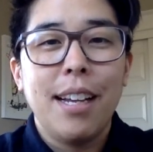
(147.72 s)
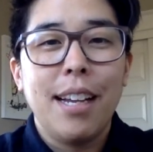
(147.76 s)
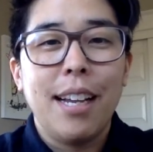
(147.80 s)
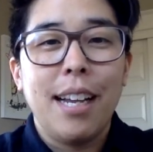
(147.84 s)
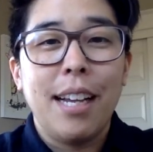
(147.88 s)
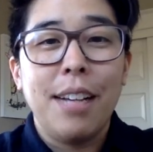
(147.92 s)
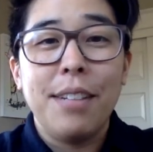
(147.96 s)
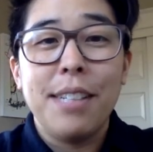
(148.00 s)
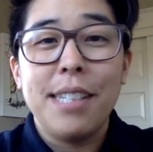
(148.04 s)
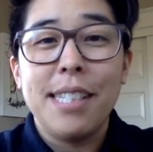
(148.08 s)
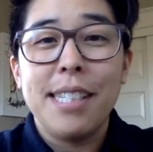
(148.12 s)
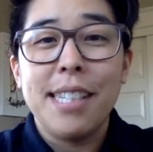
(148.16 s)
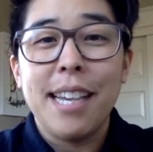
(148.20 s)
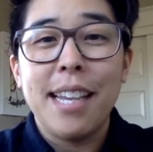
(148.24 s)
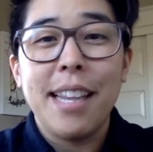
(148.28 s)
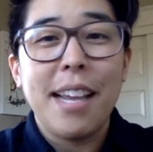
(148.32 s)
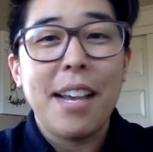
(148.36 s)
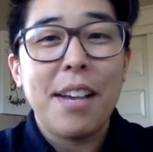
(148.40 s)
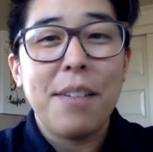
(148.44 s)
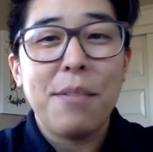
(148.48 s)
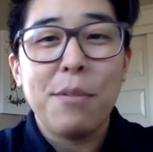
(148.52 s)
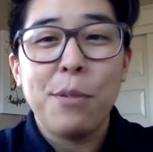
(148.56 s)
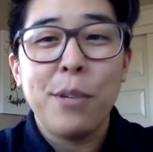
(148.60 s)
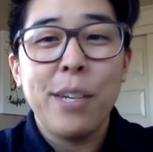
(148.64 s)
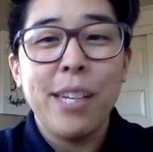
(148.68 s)
I would say
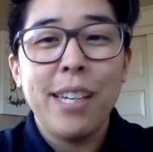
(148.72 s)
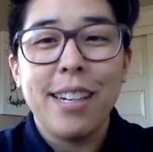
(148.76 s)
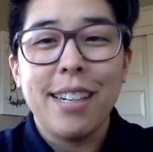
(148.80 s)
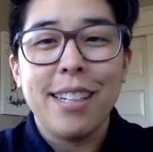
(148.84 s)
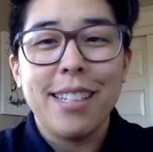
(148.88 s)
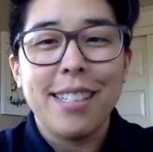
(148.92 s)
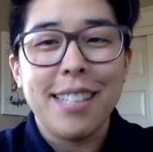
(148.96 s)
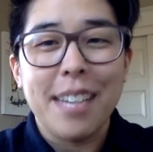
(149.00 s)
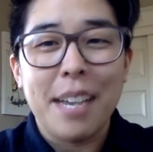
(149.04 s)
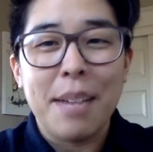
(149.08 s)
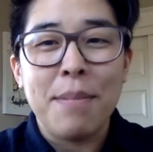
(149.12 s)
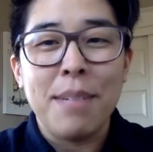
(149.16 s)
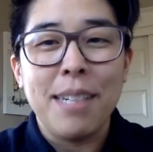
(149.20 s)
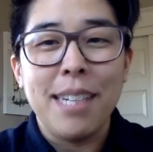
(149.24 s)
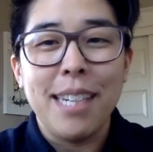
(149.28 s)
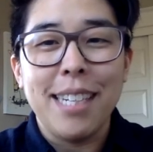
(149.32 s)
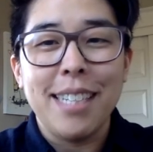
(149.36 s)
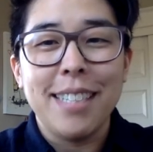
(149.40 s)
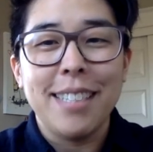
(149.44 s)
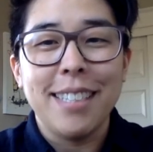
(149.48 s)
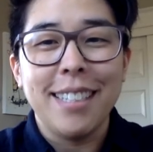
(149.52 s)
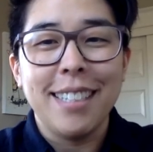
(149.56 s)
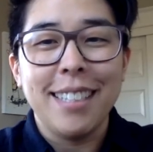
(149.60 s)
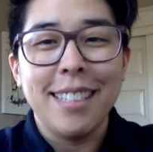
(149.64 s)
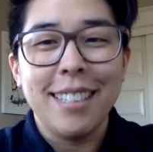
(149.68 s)
that we are Salmon
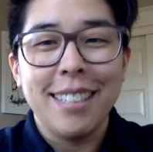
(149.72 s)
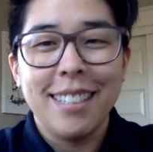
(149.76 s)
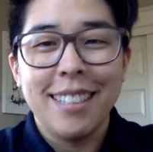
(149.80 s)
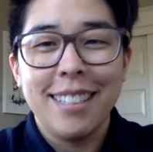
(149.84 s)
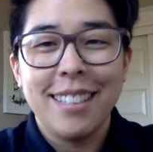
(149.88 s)
Nation.